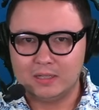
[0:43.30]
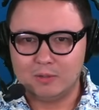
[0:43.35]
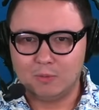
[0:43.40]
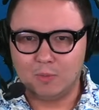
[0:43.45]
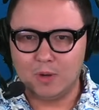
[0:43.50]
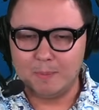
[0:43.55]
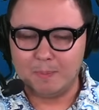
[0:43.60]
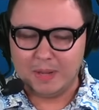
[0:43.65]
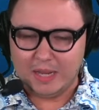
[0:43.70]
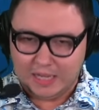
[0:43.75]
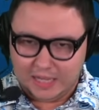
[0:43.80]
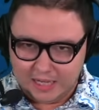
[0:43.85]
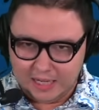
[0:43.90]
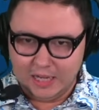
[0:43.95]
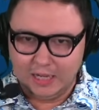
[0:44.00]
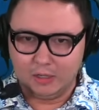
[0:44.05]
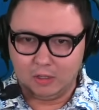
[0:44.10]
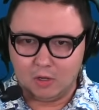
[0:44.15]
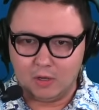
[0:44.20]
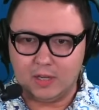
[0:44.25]
We
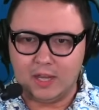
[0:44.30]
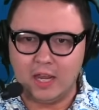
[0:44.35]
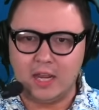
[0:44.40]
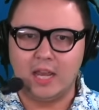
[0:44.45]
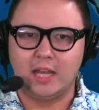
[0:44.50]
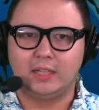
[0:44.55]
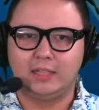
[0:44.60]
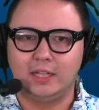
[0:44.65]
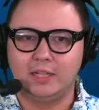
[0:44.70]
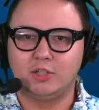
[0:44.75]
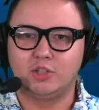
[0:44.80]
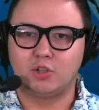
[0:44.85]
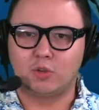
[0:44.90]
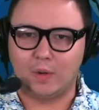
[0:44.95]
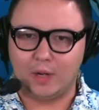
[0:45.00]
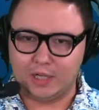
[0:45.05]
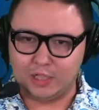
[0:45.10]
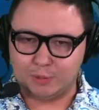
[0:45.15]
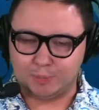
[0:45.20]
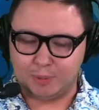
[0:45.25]
begin looking at these
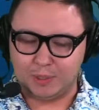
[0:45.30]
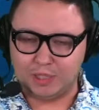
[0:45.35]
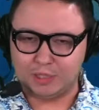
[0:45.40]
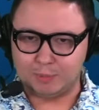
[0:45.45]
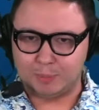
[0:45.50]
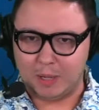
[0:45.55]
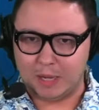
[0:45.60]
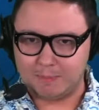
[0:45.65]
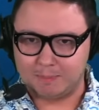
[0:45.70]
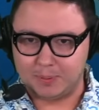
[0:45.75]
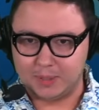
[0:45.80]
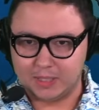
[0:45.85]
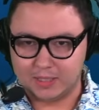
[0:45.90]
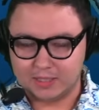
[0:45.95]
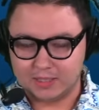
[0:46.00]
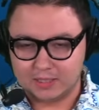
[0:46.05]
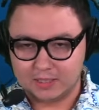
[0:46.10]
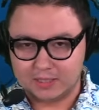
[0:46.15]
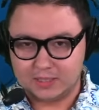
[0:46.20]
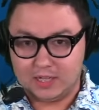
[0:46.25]
trades piece by
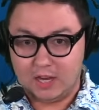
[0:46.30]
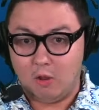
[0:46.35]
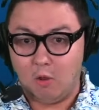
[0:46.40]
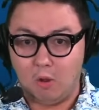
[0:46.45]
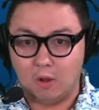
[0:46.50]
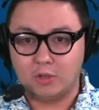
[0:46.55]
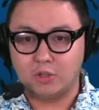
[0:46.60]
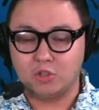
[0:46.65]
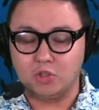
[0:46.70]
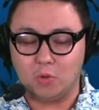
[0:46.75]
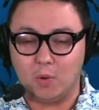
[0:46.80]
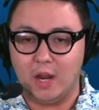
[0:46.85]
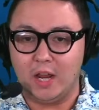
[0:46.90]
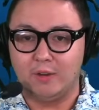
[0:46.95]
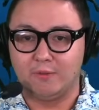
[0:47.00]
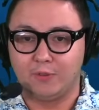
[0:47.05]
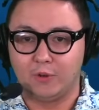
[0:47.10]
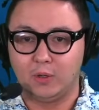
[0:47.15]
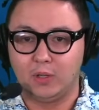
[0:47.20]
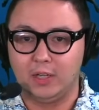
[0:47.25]
piece. The Seahawks
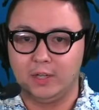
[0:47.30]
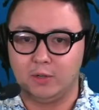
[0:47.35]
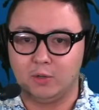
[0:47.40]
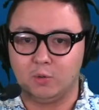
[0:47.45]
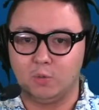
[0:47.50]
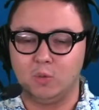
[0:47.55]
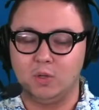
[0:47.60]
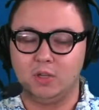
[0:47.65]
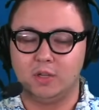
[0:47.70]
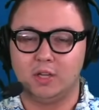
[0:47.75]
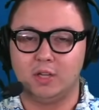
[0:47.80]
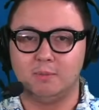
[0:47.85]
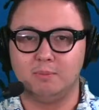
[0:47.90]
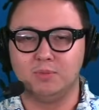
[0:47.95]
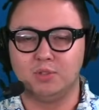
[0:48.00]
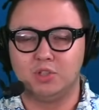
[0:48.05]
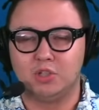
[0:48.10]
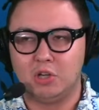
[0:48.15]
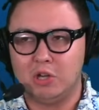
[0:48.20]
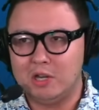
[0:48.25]
trade for Leonard
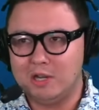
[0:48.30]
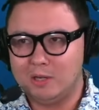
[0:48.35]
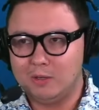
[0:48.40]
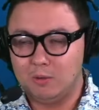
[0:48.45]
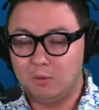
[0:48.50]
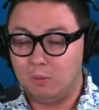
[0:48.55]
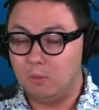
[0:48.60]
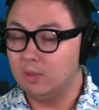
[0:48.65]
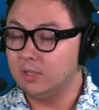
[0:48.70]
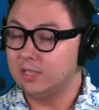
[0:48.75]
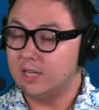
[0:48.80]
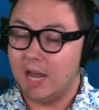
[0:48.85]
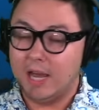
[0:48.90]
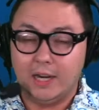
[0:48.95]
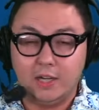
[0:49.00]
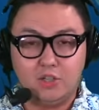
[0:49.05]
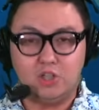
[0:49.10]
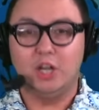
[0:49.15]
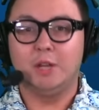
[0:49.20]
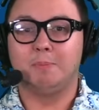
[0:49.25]
Williams was not
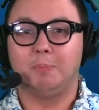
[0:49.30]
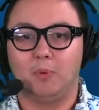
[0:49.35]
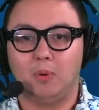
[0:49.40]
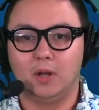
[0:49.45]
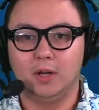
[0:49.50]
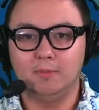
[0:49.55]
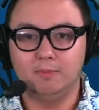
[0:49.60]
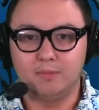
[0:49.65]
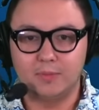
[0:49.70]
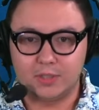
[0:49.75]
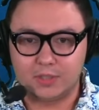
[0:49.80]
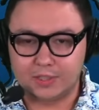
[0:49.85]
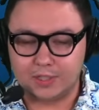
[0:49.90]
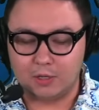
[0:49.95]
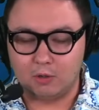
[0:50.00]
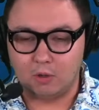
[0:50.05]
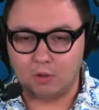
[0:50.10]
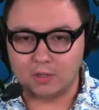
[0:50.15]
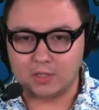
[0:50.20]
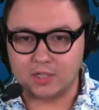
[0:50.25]
a cheap one. The
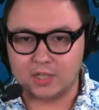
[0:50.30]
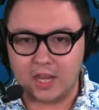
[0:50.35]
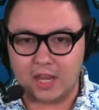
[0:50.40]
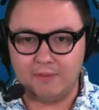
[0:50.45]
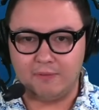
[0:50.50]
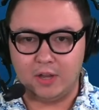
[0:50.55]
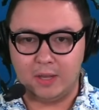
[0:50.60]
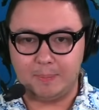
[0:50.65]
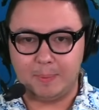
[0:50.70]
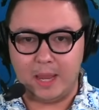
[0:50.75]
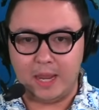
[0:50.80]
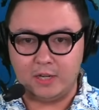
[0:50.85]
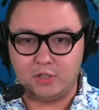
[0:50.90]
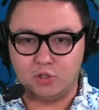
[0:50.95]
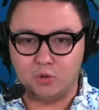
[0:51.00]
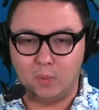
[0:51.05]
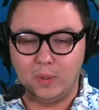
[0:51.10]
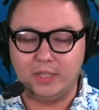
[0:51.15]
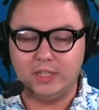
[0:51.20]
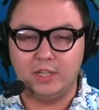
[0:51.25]
Seahawks gave up a
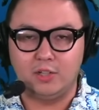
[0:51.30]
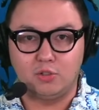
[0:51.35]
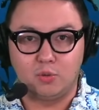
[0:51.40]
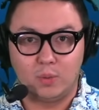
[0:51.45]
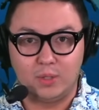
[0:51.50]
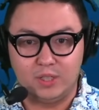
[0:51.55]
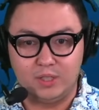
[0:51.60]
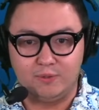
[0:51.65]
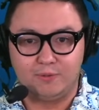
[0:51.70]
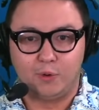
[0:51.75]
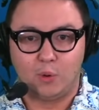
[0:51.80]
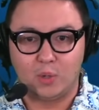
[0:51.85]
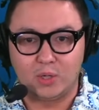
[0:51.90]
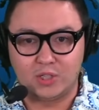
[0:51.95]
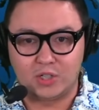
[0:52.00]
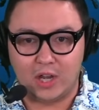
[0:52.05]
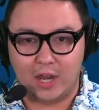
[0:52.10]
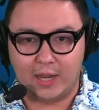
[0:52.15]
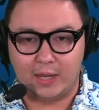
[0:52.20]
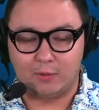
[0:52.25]
2024
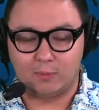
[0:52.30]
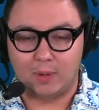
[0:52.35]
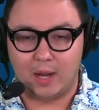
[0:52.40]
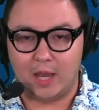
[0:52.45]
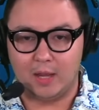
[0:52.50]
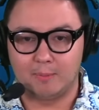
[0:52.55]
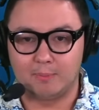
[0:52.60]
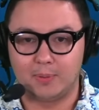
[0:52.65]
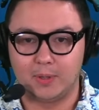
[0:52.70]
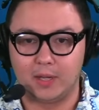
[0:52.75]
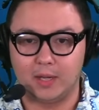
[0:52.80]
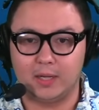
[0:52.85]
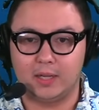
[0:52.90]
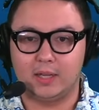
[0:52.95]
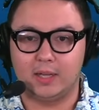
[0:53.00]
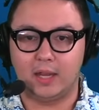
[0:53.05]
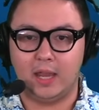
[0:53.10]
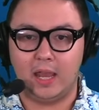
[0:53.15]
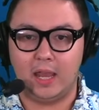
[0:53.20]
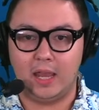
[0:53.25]
second round
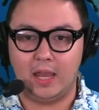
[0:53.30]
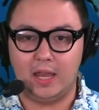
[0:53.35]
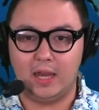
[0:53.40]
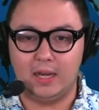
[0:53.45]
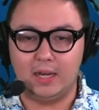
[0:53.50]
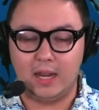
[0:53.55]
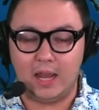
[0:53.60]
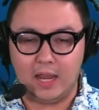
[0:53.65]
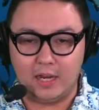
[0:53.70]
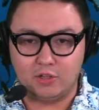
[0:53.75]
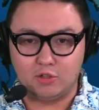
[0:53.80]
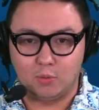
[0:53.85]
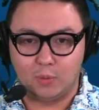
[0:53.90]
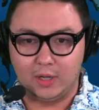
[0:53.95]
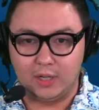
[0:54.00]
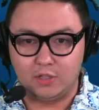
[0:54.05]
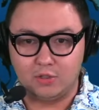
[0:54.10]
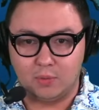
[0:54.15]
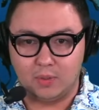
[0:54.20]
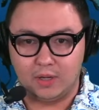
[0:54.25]
pick and a
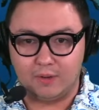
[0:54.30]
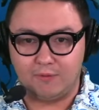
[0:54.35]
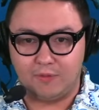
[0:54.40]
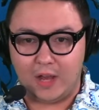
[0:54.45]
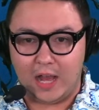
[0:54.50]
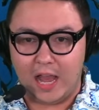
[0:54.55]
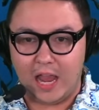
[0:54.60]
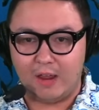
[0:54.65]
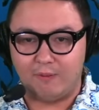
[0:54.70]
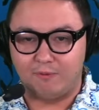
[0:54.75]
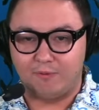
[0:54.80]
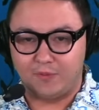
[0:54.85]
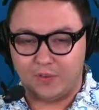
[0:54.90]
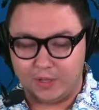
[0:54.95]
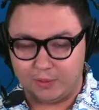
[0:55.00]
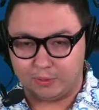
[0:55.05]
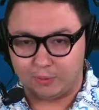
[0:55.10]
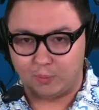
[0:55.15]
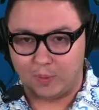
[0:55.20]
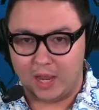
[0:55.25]
2025
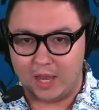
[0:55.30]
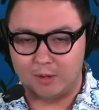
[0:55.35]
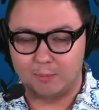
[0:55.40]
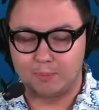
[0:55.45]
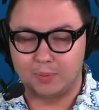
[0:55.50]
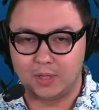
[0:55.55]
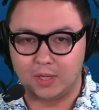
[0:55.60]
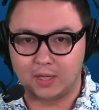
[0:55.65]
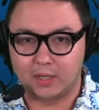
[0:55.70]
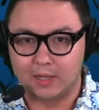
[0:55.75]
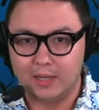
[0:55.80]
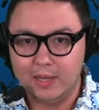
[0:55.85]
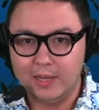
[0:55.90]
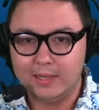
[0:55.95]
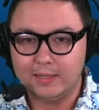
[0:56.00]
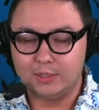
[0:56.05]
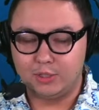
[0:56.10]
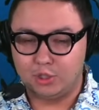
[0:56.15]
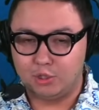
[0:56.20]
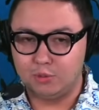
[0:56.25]
fifth round pick
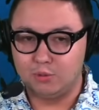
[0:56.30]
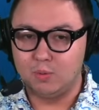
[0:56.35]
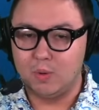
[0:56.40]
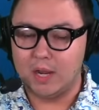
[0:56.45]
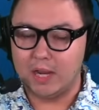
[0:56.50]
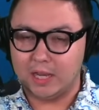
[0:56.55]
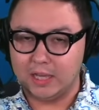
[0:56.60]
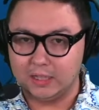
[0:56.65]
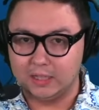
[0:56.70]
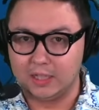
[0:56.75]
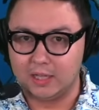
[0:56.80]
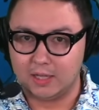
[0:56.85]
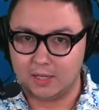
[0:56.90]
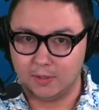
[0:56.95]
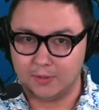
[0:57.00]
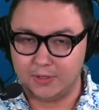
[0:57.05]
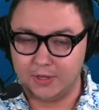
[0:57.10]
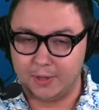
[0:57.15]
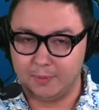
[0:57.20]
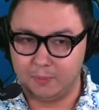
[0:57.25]
to get the deal
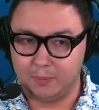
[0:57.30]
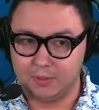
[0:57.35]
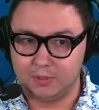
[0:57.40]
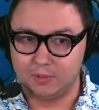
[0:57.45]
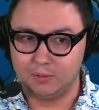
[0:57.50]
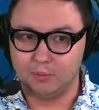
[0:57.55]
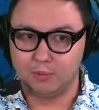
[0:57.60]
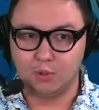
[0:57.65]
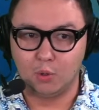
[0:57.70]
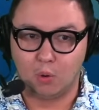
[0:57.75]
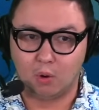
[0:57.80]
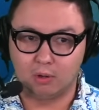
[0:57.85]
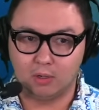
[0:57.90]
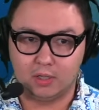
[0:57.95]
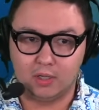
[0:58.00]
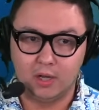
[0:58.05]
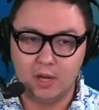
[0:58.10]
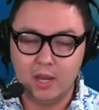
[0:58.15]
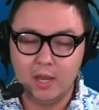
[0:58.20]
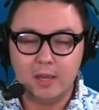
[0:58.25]
done with New
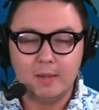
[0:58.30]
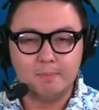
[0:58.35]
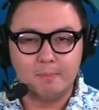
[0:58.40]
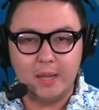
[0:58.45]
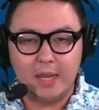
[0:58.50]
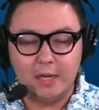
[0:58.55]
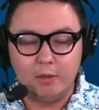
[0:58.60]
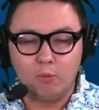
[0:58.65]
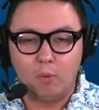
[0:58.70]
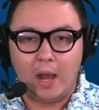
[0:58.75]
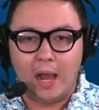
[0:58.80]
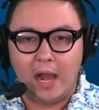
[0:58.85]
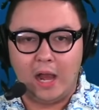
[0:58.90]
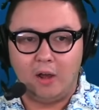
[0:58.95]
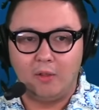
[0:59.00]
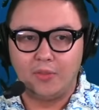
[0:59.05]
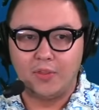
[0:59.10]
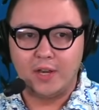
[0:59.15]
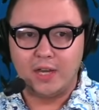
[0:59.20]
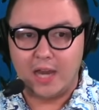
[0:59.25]
York.
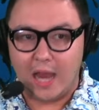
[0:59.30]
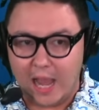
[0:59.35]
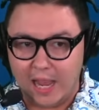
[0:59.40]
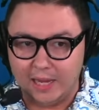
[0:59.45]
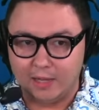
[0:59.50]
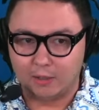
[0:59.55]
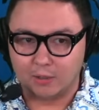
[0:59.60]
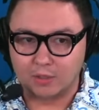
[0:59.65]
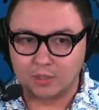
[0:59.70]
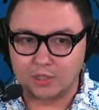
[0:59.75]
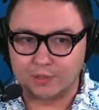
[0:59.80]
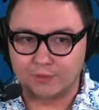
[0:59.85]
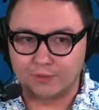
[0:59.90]
Meanwhile, the Niners,